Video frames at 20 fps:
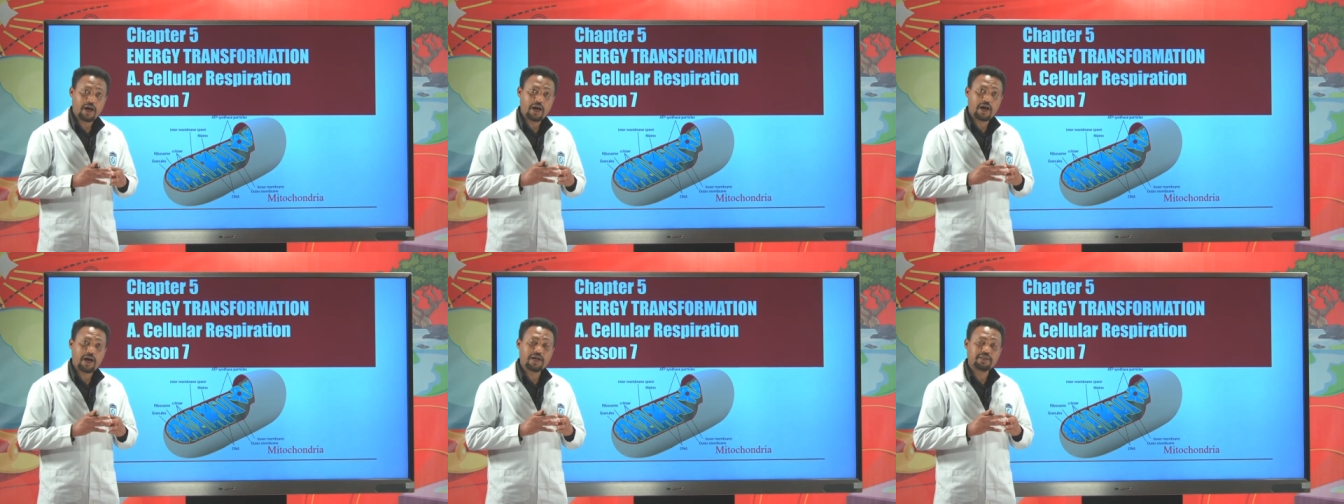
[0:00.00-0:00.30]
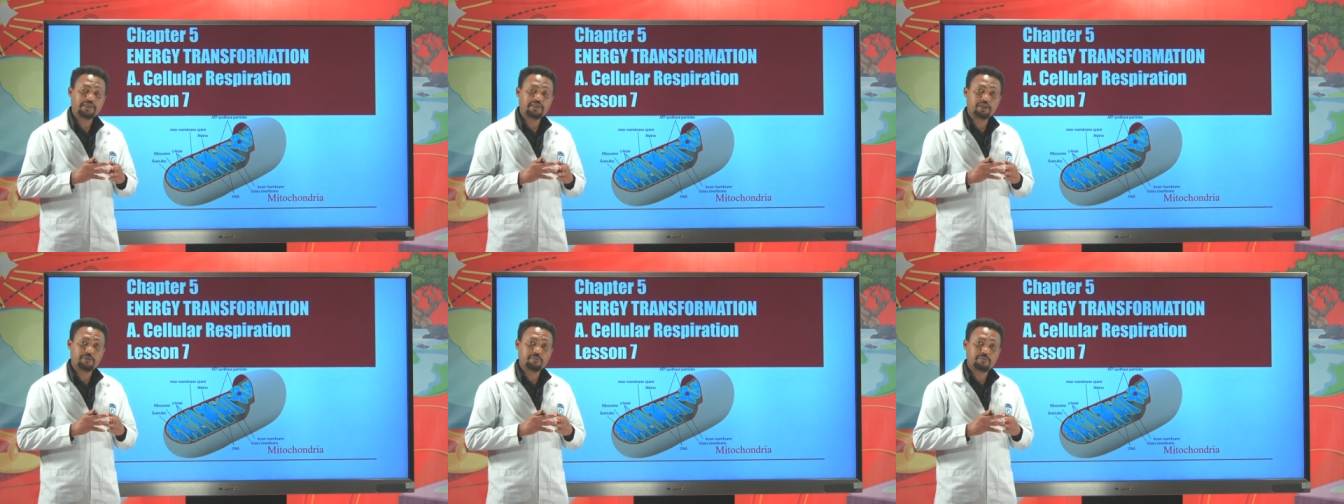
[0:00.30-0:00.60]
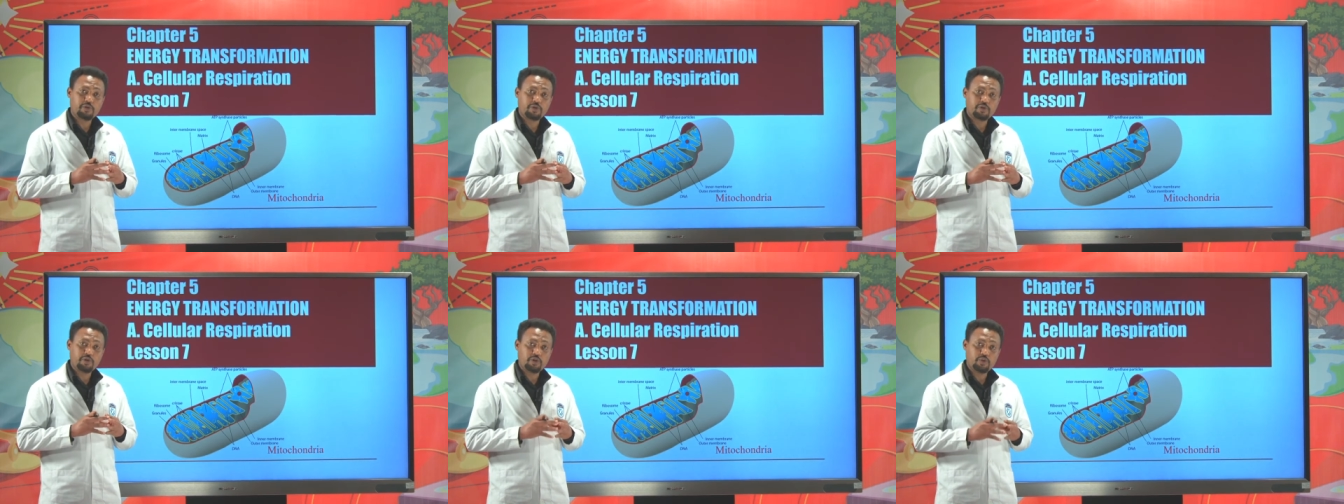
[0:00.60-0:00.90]
as it
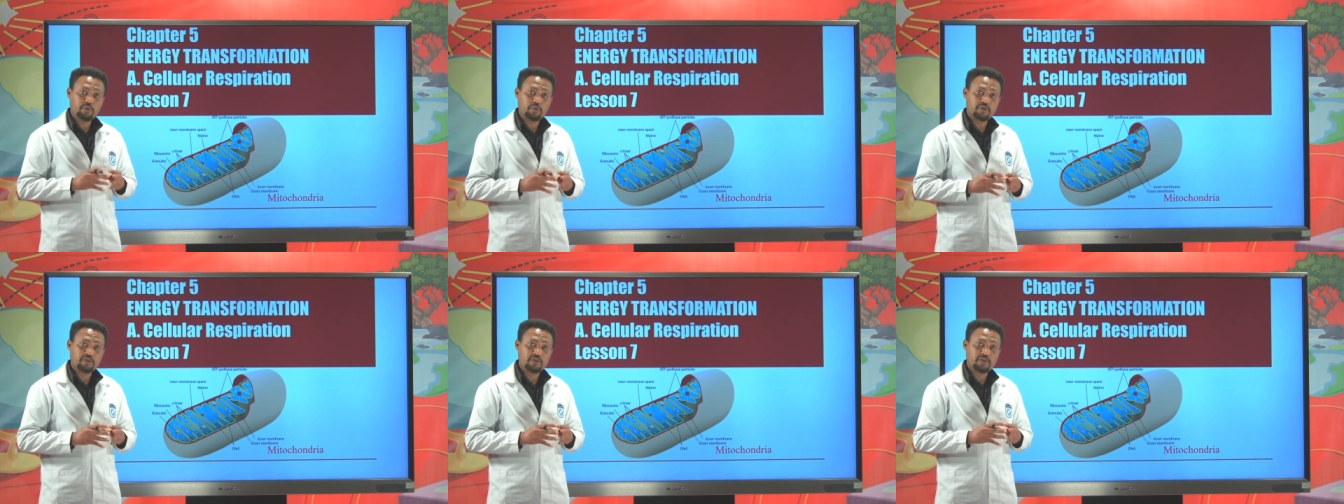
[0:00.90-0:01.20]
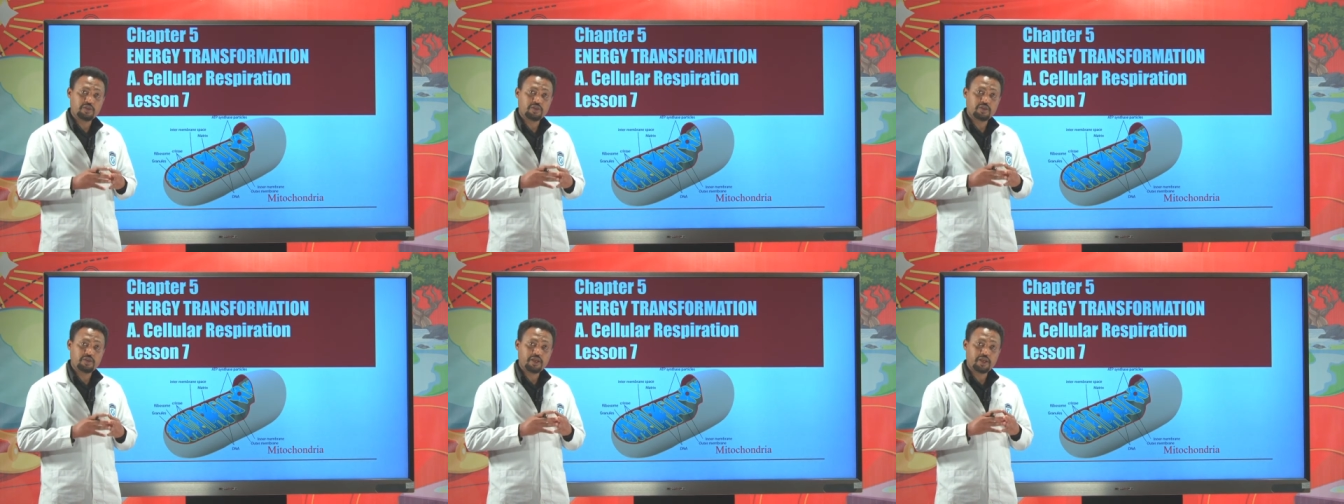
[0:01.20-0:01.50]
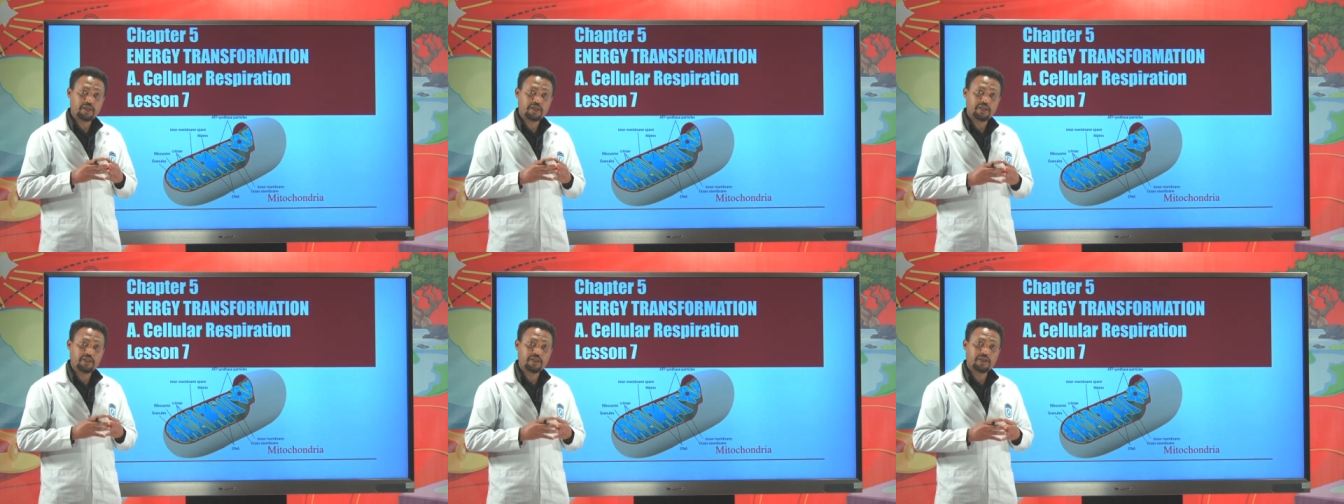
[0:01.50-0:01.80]
produces the
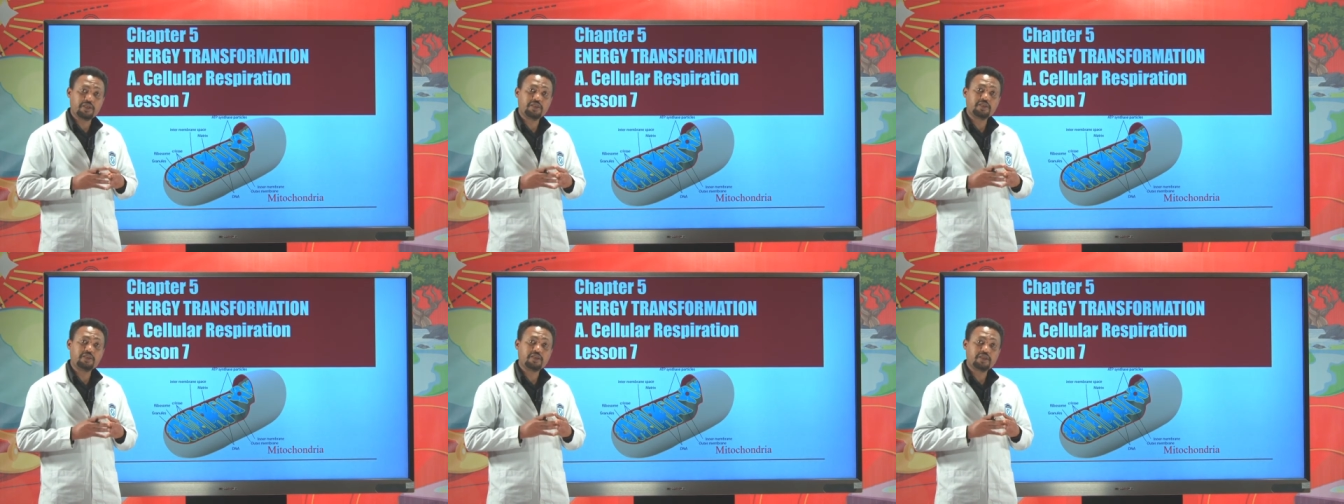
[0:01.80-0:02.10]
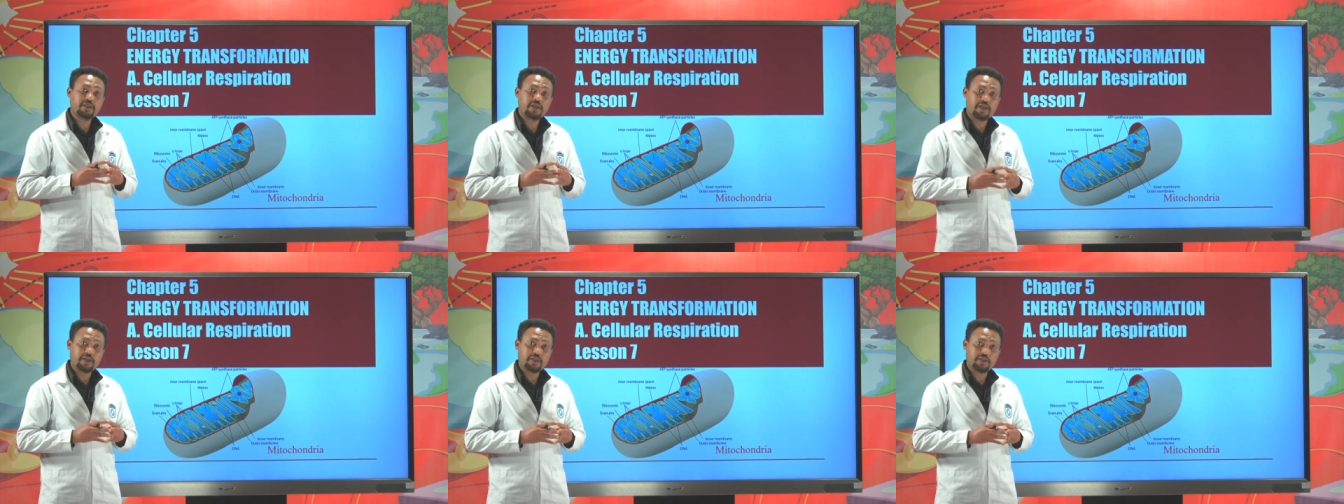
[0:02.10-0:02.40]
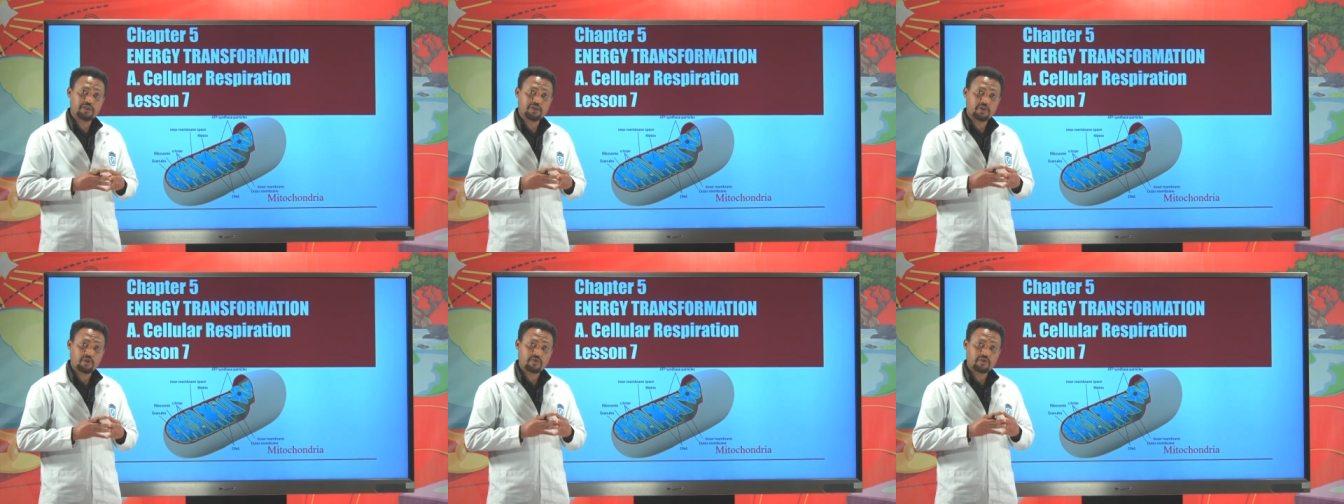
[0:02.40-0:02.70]
energy
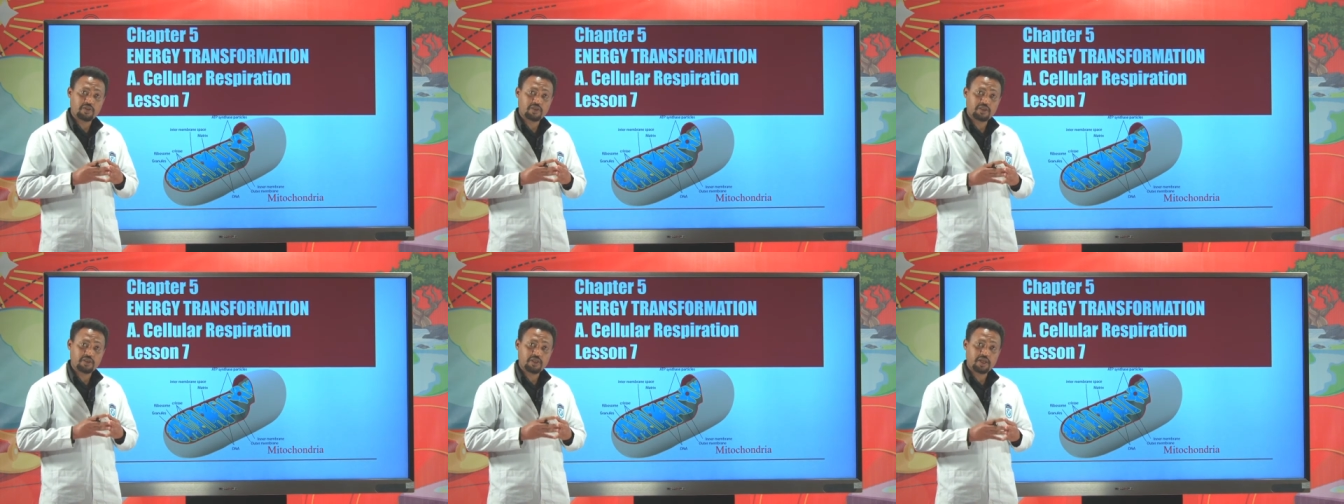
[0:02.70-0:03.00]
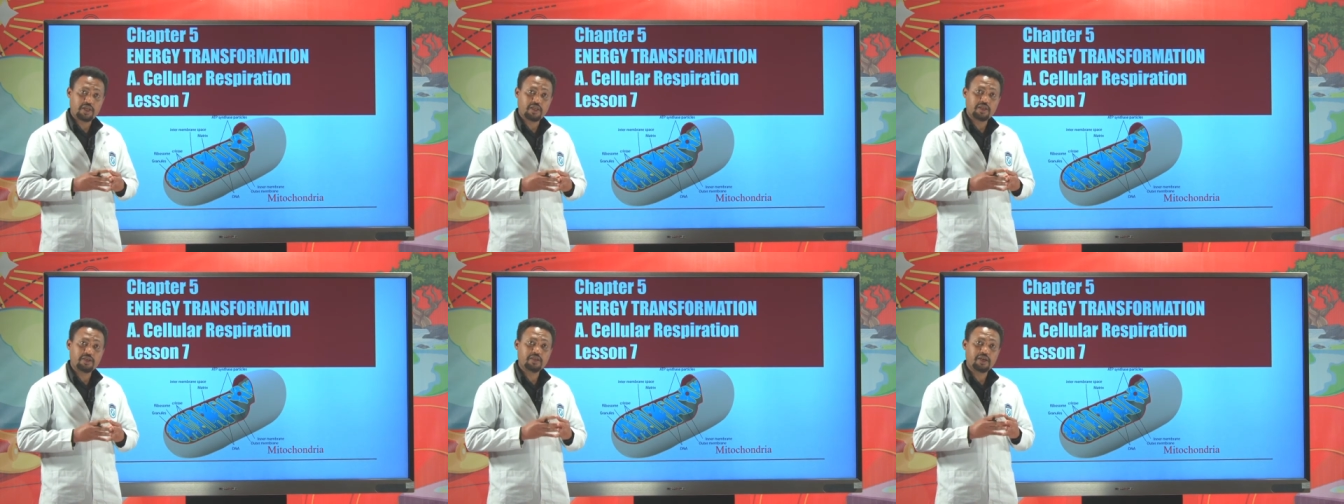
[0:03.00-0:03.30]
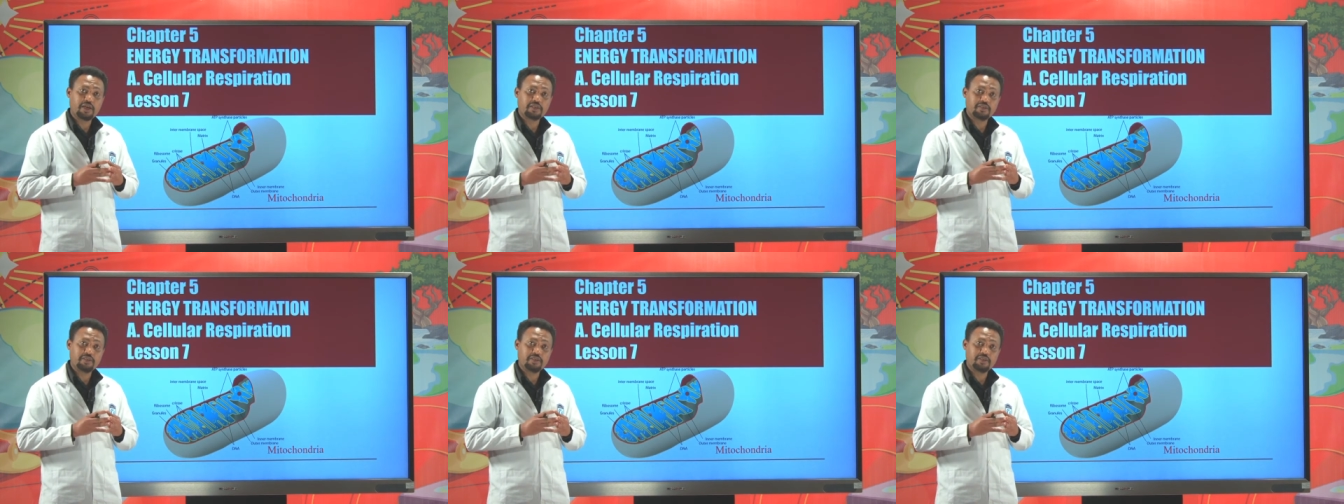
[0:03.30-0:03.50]
currency of the cell that